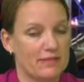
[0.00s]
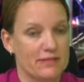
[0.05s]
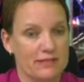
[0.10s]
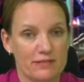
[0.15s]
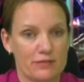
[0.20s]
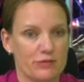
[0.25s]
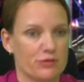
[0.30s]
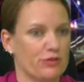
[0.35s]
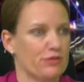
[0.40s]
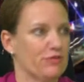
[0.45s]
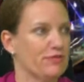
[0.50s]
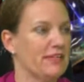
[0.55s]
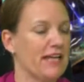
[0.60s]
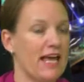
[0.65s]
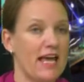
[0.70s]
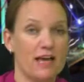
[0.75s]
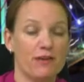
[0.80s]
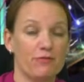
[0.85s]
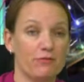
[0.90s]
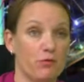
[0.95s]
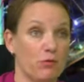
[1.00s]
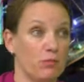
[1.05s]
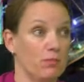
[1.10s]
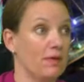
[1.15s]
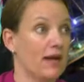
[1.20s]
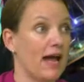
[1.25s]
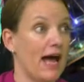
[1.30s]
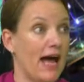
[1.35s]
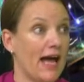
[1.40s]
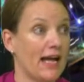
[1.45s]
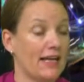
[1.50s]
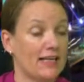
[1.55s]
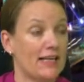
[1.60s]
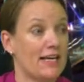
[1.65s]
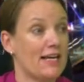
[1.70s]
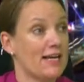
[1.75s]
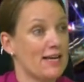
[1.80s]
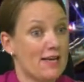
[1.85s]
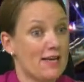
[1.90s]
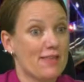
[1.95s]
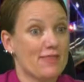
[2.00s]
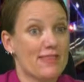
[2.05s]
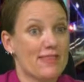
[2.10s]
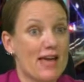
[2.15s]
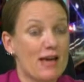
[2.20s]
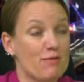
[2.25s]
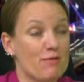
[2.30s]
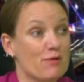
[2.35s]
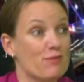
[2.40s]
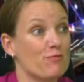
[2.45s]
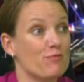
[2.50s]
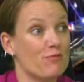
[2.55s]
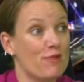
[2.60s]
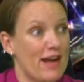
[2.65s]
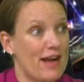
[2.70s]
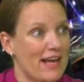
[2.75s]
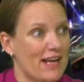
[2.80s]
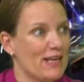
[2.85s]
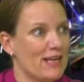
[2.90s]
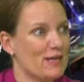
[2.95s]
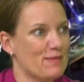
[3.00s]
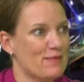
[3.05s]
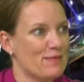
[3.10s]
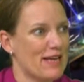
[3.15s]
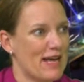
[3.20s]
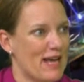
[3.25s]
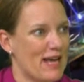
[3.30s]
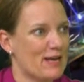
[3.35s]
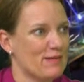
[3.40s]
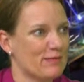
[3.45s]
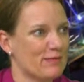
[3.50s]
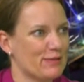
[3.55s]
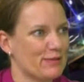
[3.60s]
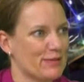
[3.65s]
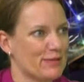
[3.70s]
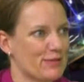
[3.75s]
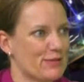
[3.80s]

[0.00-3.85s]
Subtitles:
sort of deaf or blind, they would really be able to